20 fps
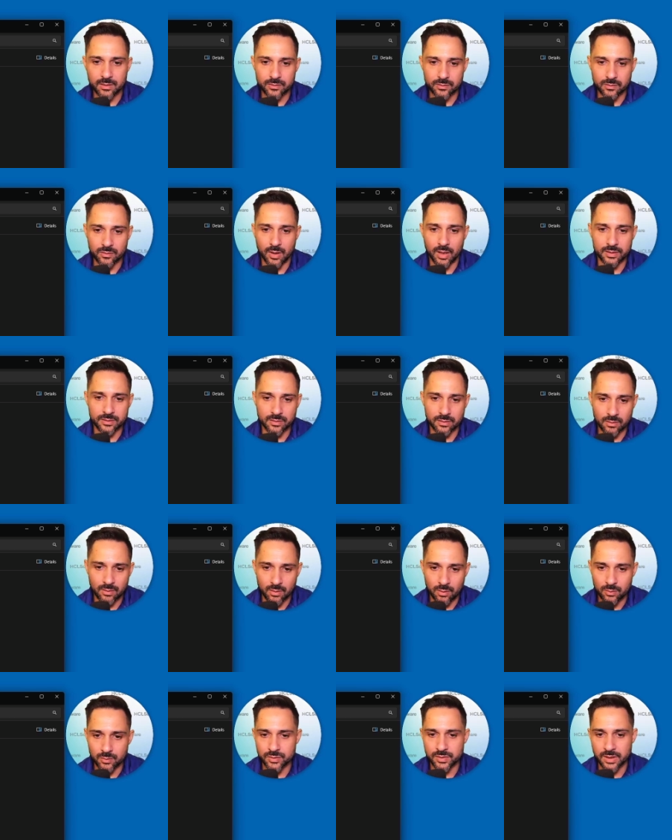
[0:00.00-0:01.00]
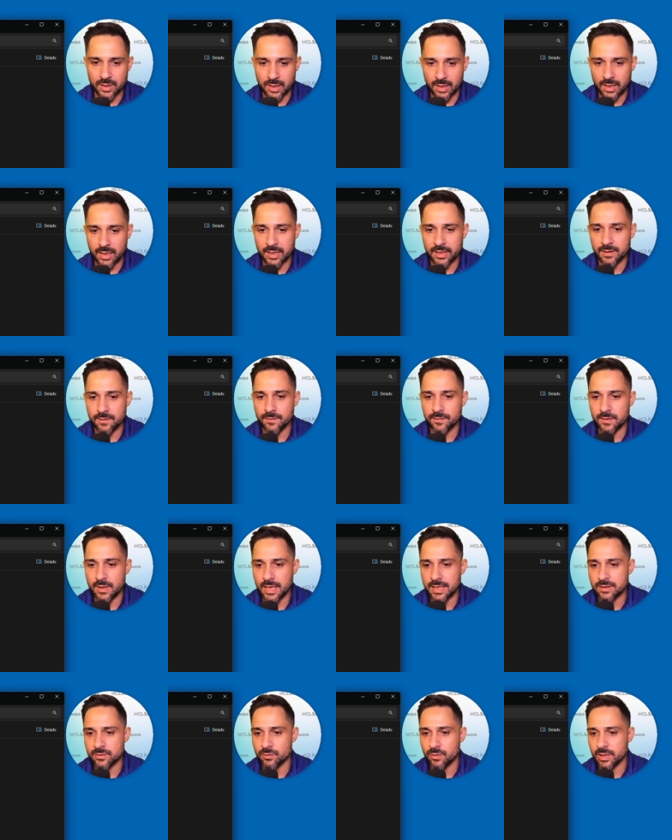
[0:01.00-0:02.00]
.ocli,
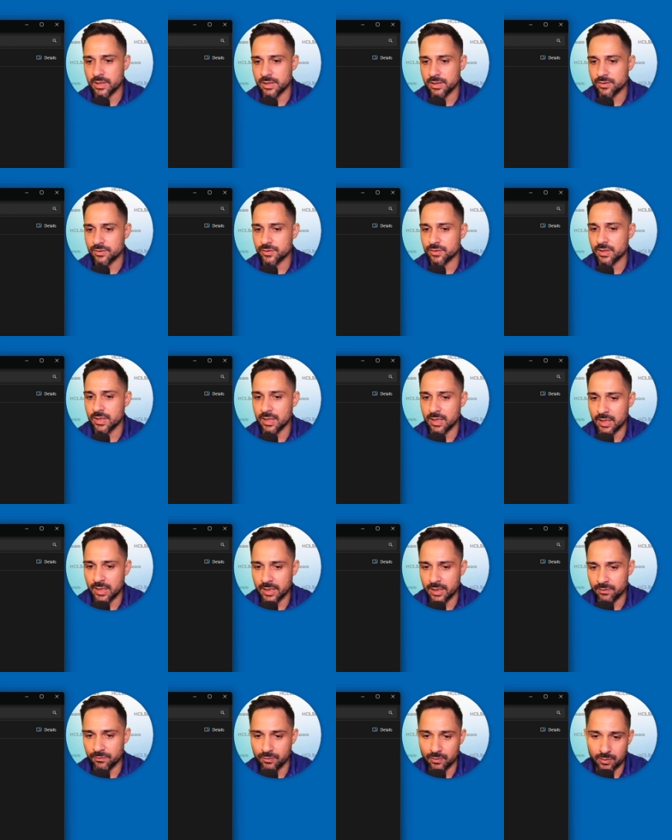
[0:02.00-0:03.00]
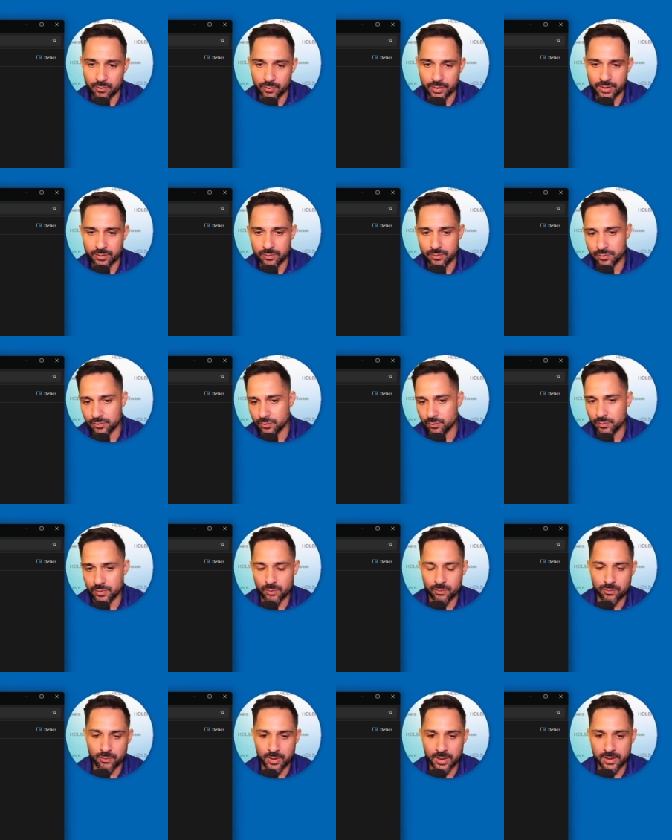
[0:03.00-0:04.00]
that's where the OCLI for Windows will
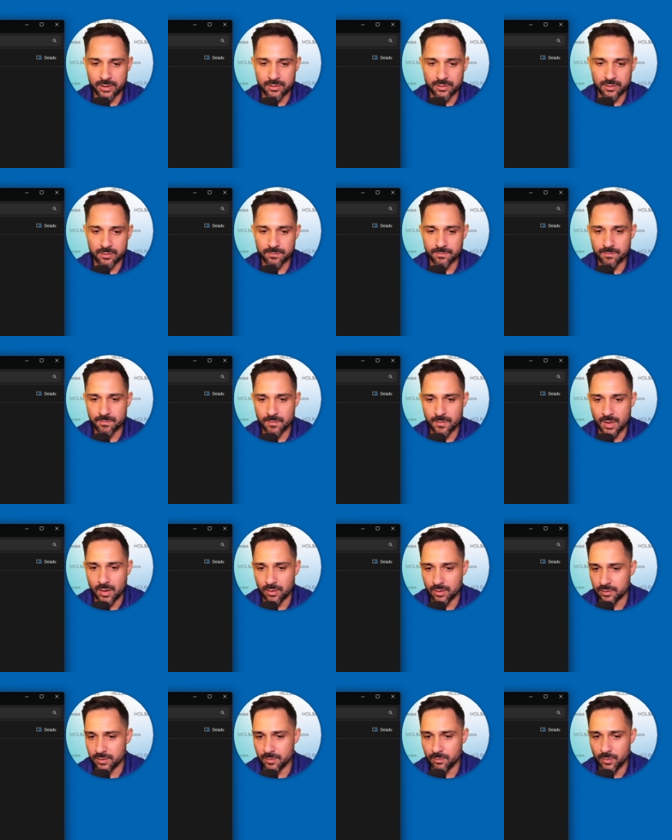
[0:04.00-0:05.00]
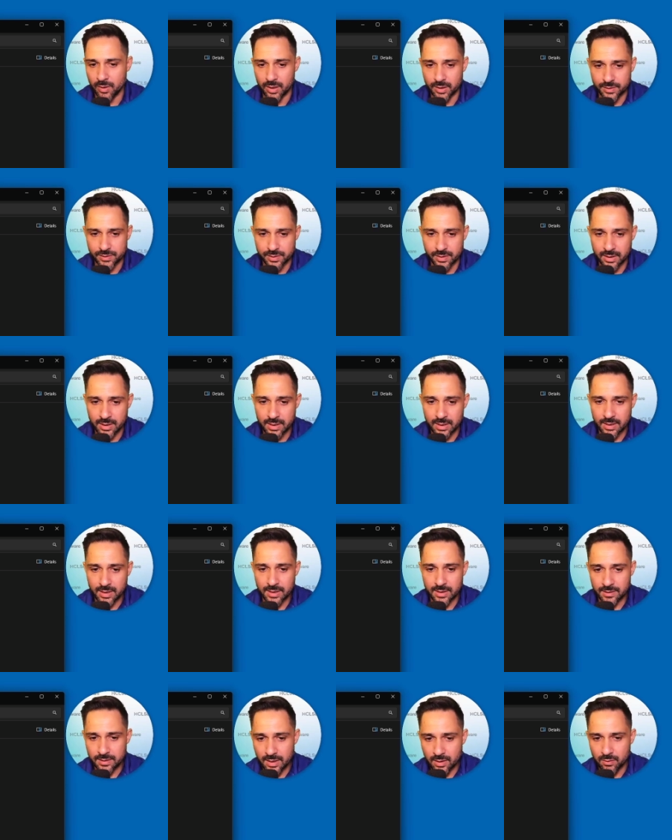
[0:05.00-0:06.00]
create out of the box
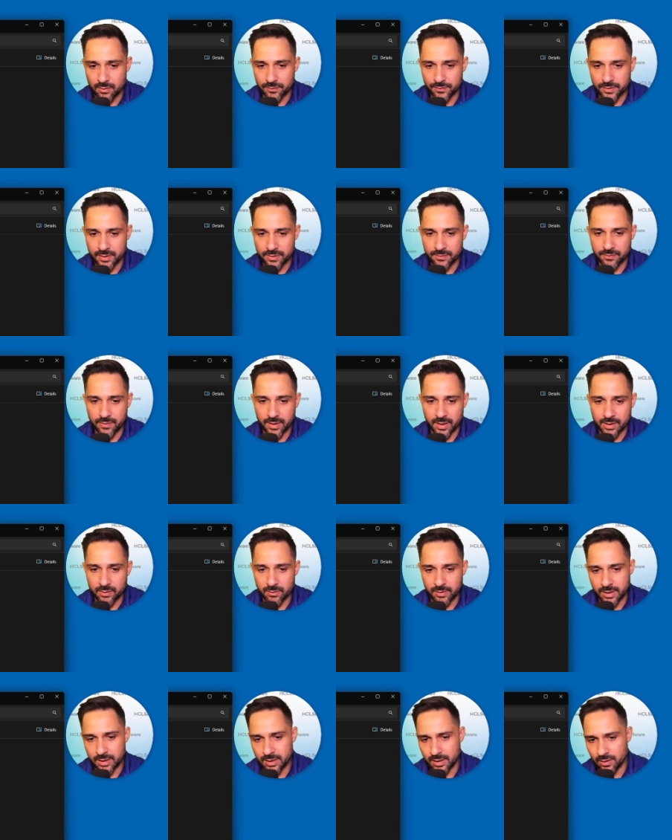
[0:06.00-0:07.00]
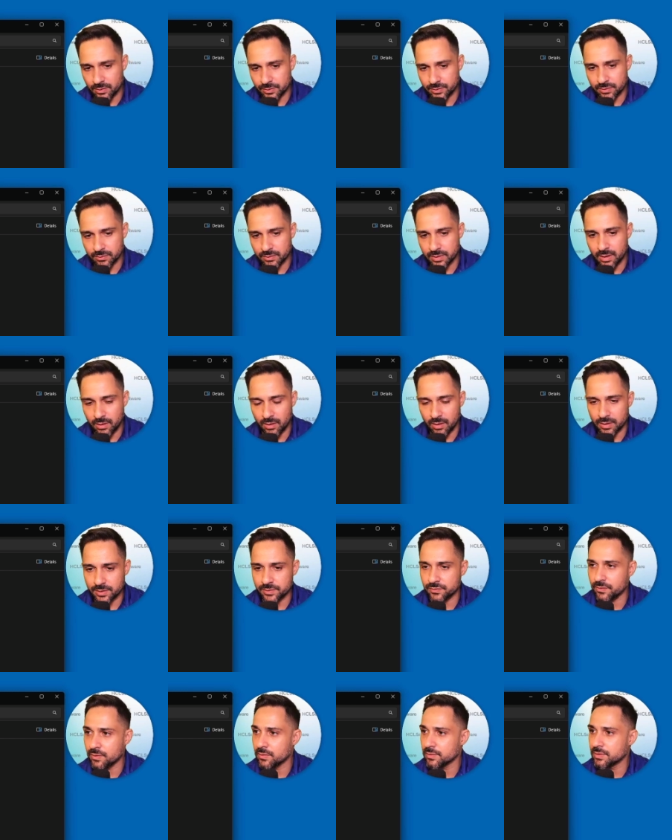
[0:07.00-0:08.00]
the config file and also the logs
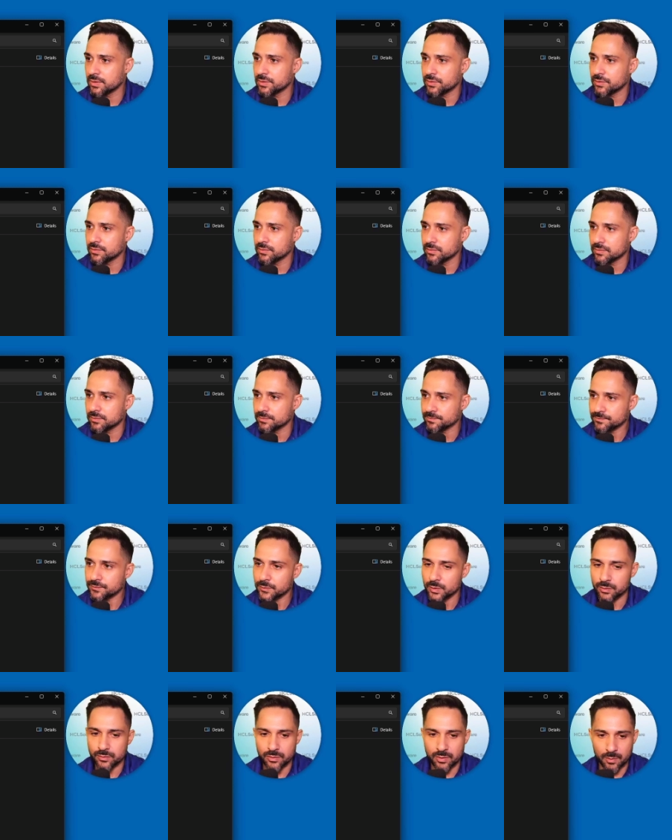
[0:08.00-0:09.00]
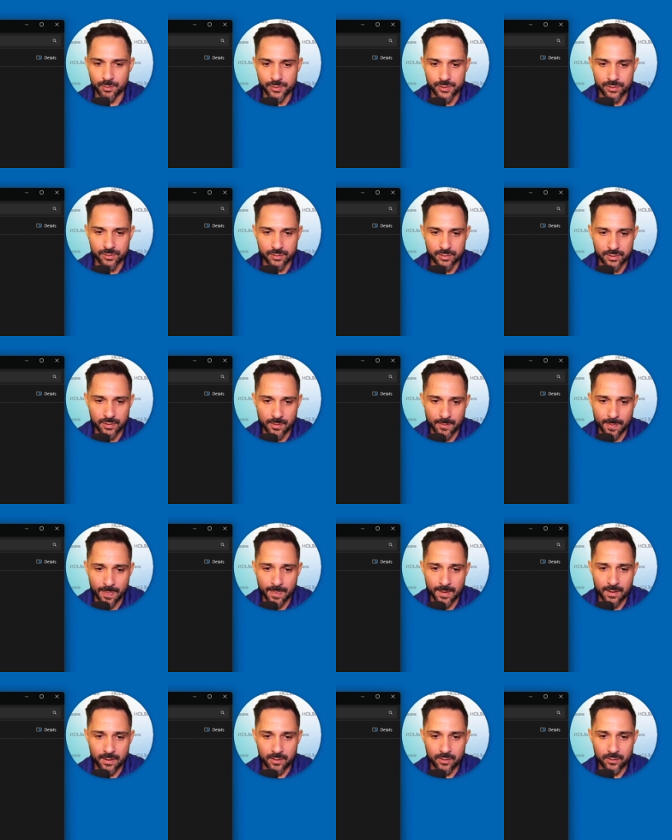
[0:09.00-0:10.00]
folder to troubleshoot.
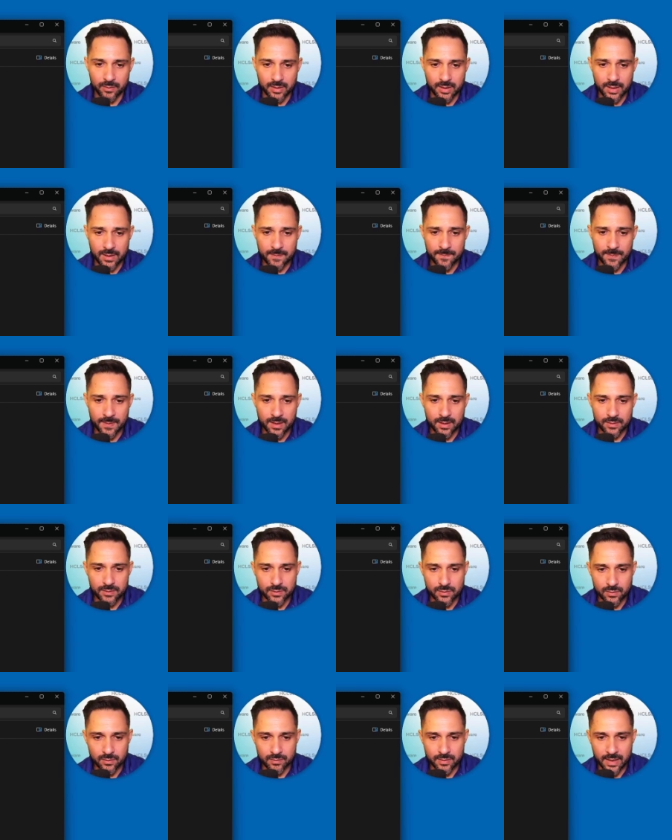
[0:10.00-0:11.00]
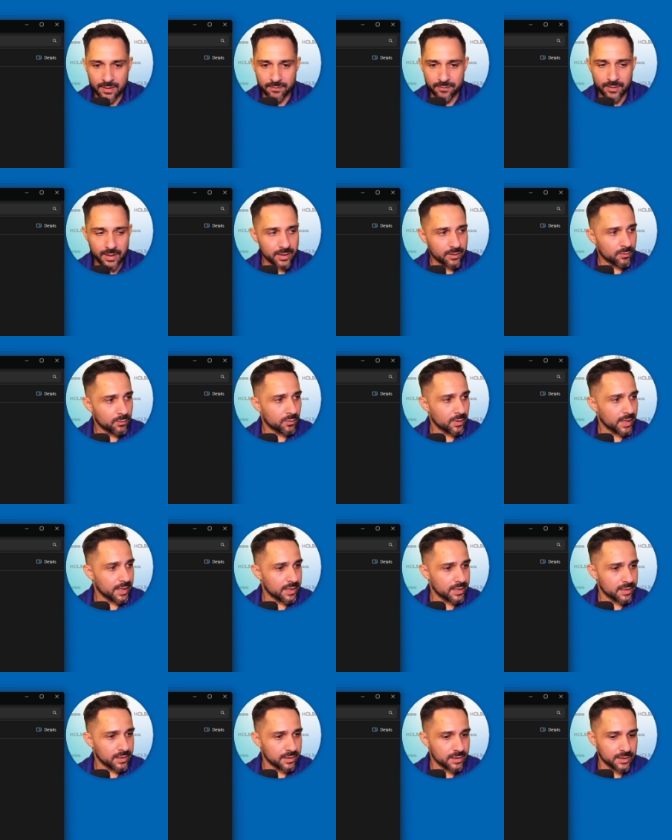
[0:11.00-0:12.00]
Okay, so that file right
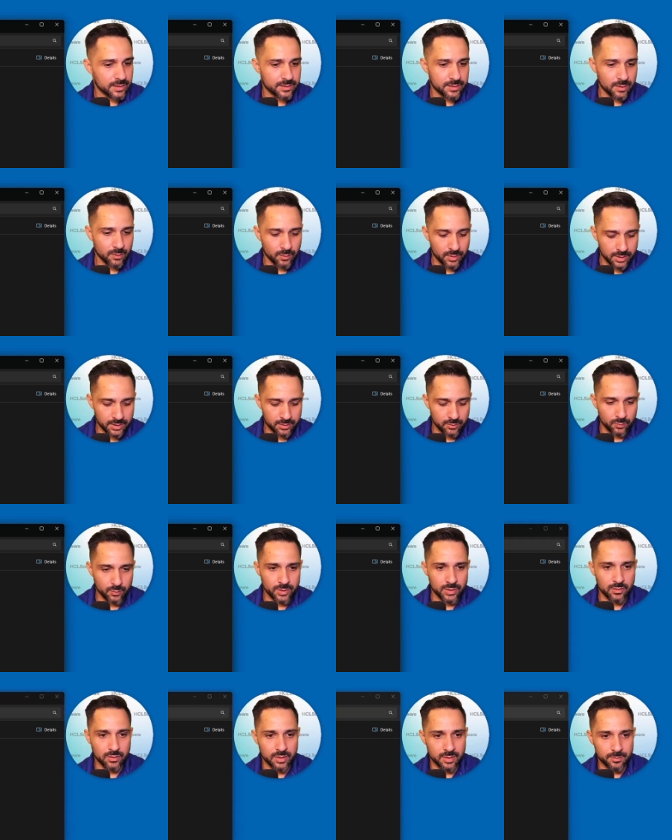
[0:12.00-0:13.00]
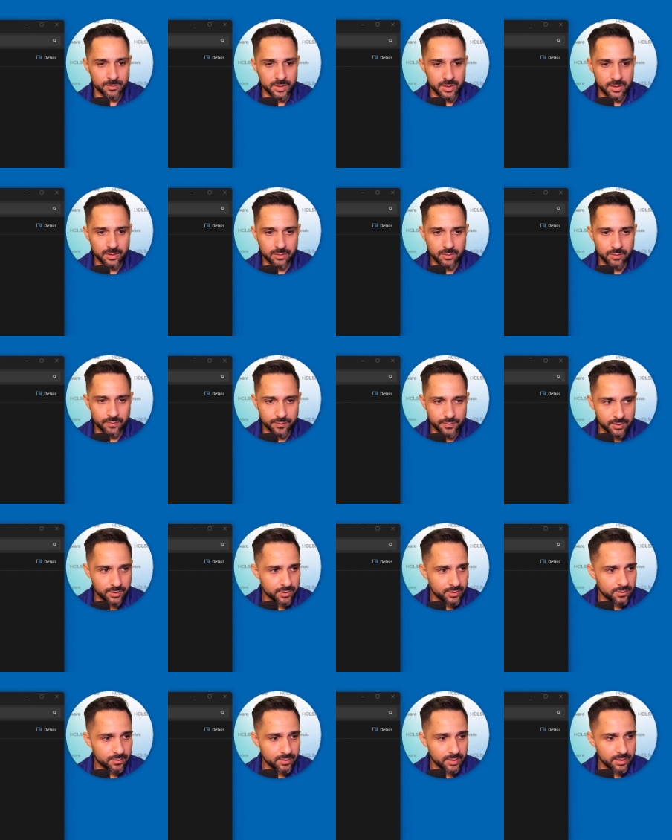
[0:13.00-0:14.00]
here is the one we're gonna be
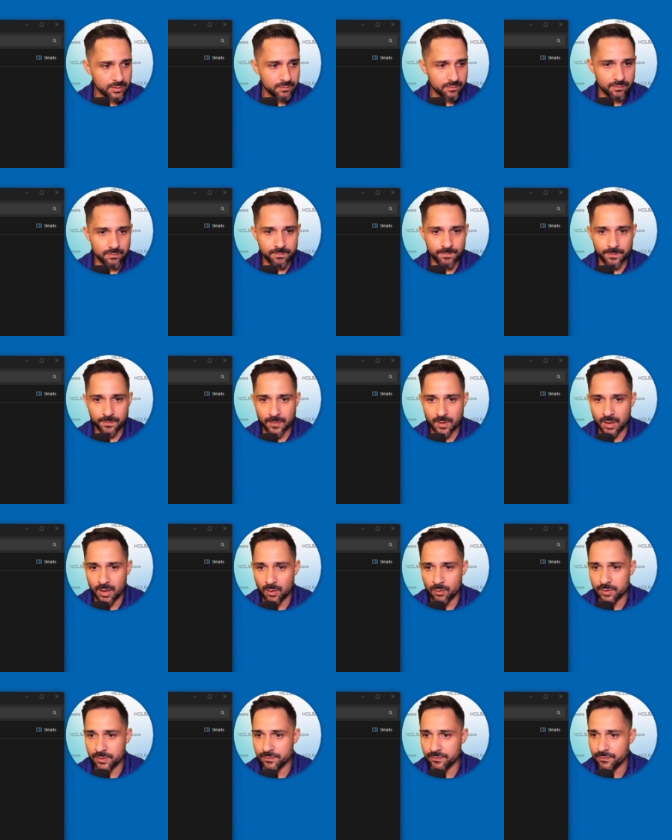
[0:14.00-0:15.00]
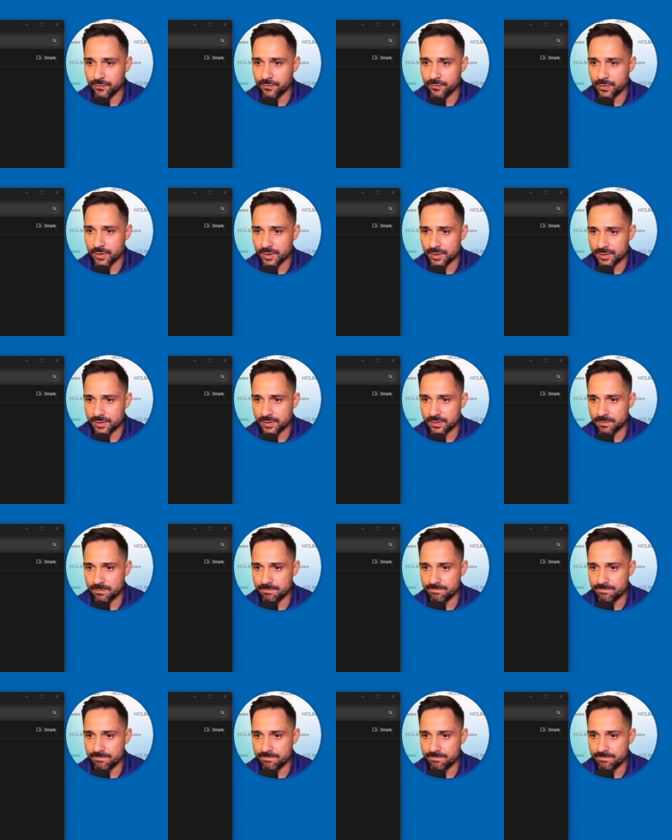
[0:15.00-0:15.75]
configuring our first